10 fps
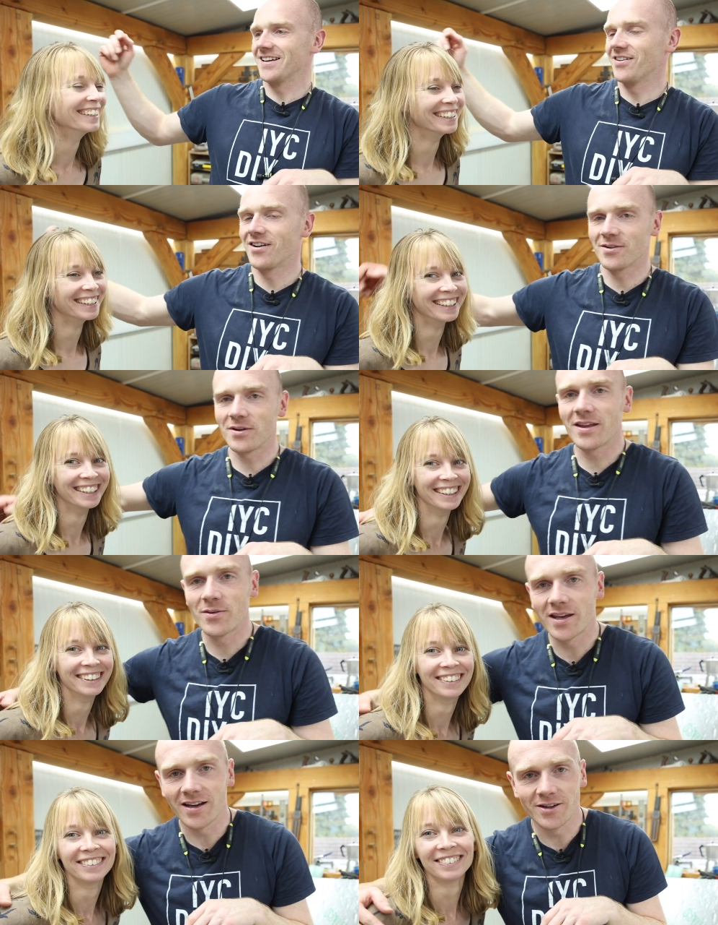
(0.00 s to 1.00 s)
Speaker 1: right, well there we
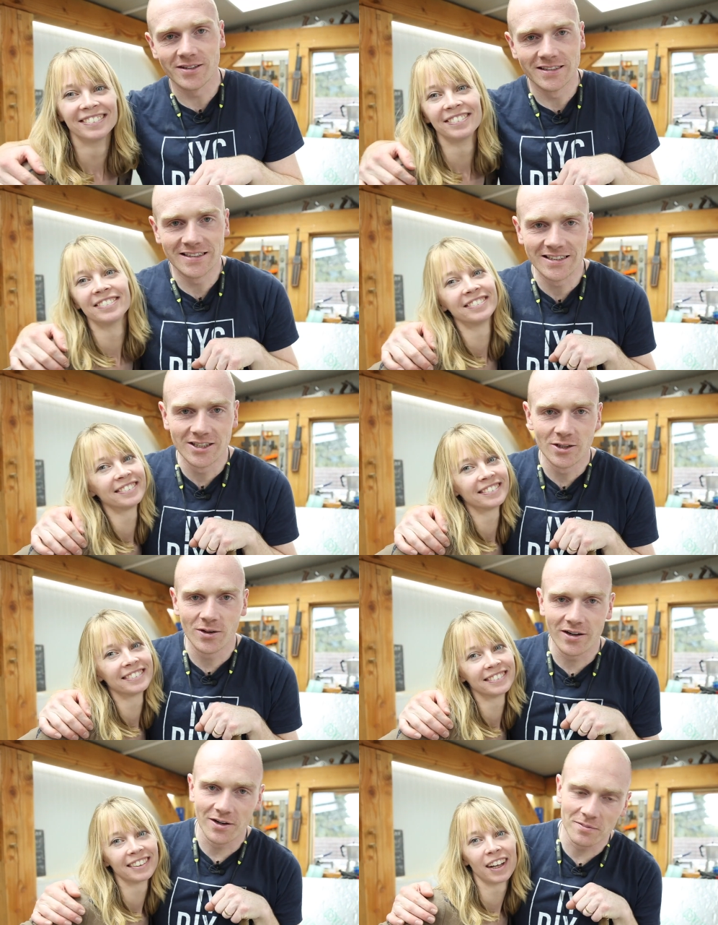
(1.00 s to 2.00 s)
go. You
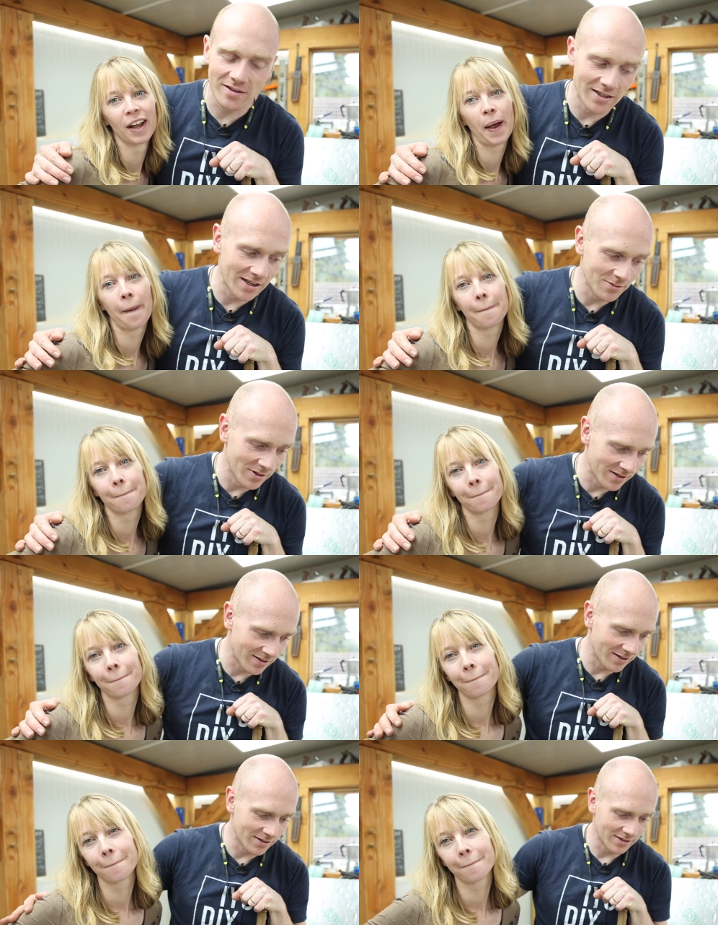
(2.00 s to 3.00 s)
are up to date with
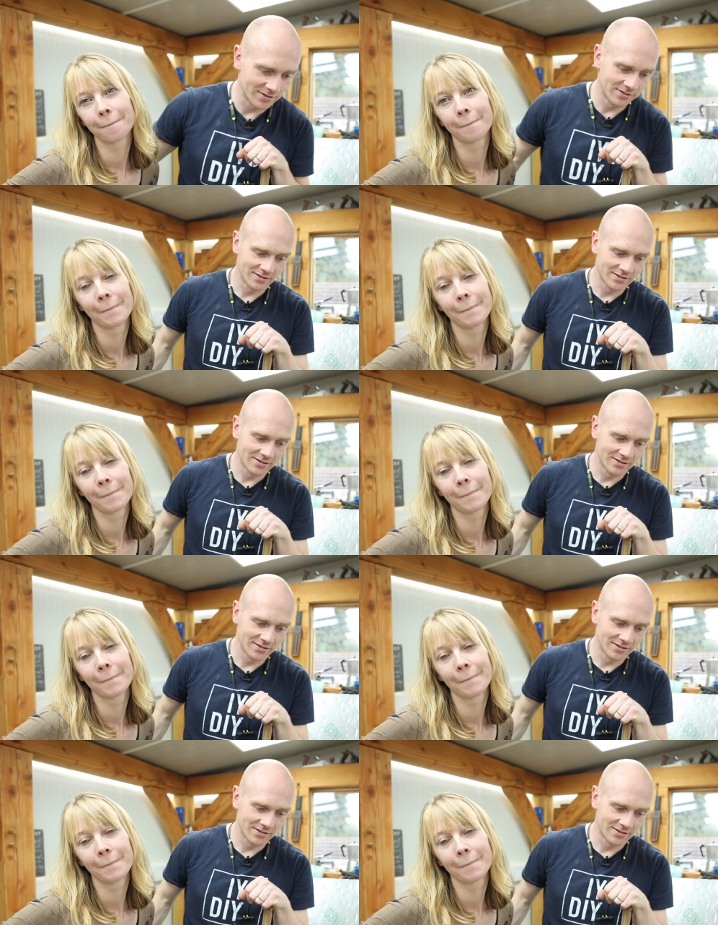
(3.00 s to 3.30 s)
our